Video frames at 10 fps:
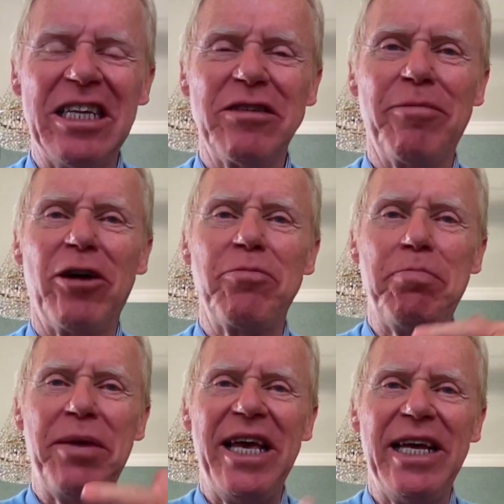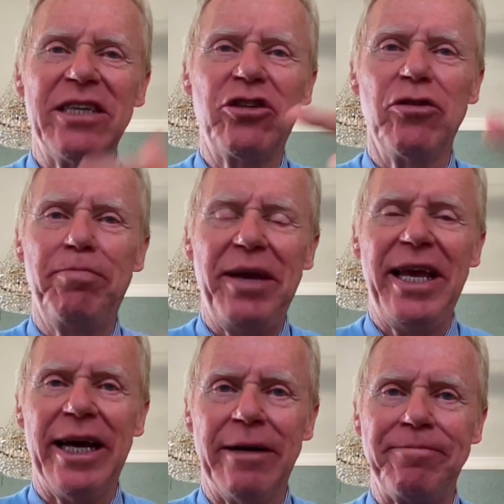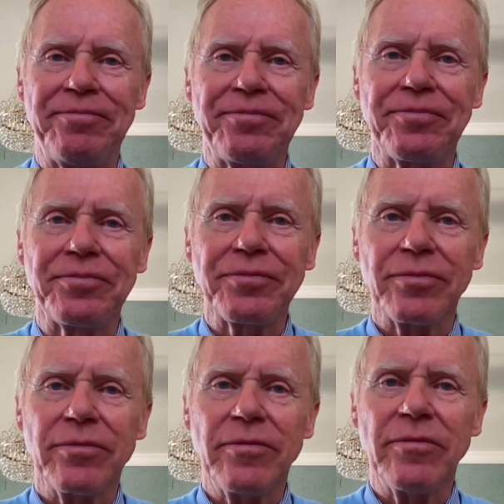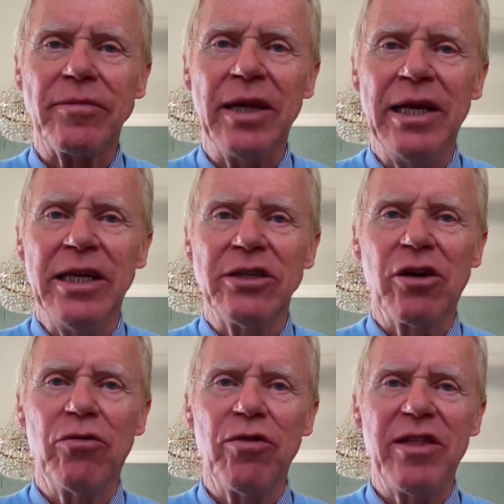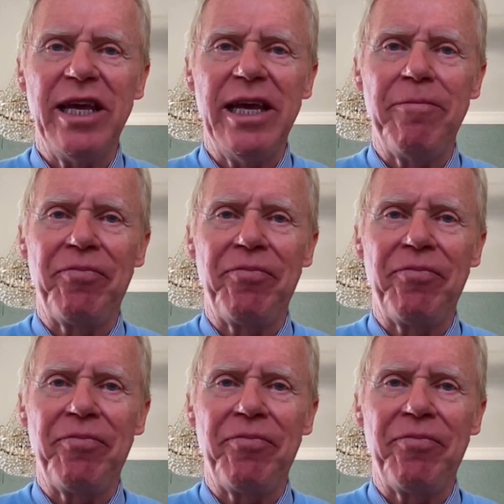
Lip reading: is about peer-to-peer. So the